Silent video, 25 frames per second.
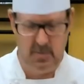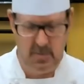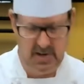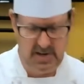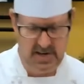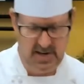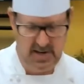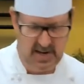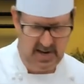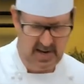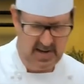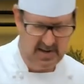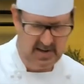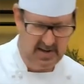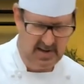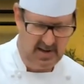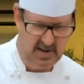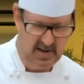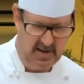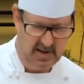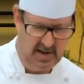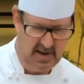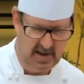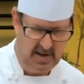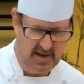in it
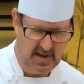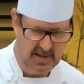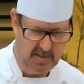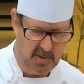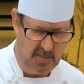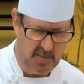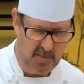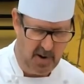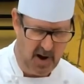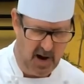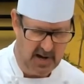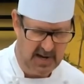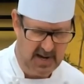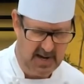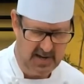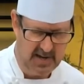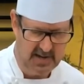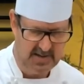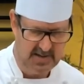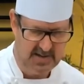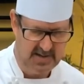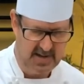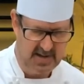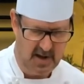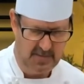and the mamaki and
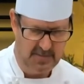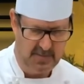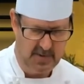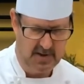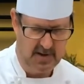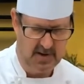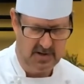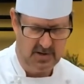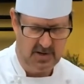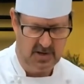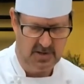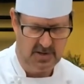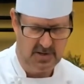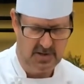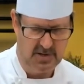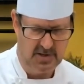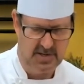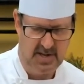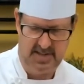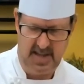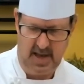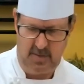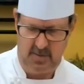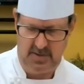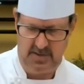stuff. I'm going to just hit
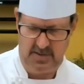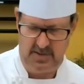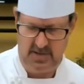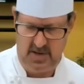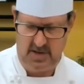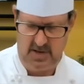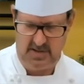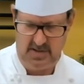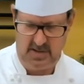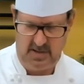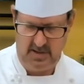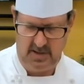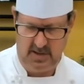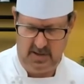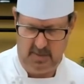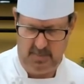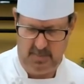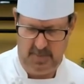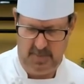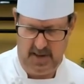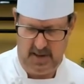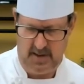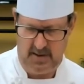that with just a little bit.